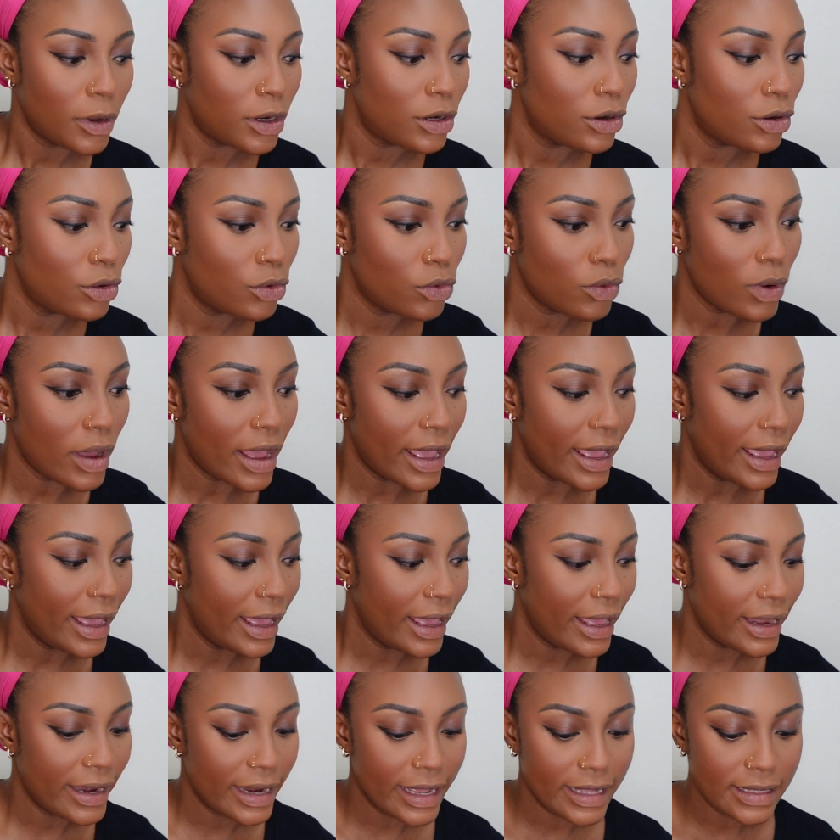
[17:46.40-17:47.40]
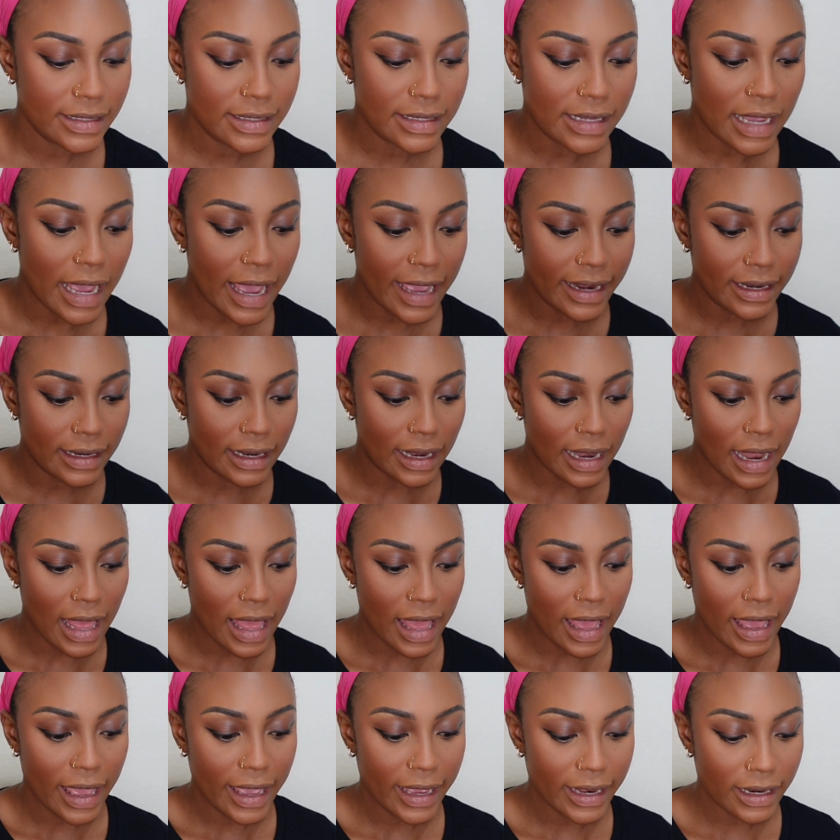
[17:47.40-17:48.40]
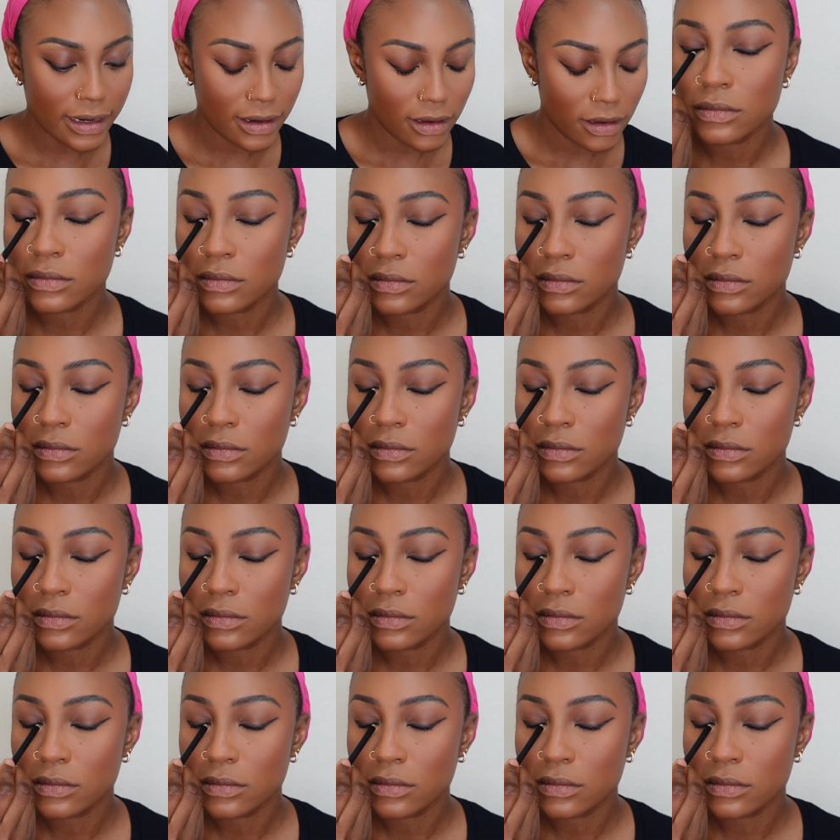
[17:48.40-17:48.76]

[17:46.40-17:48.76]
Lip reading: gonna go ahead and tight line.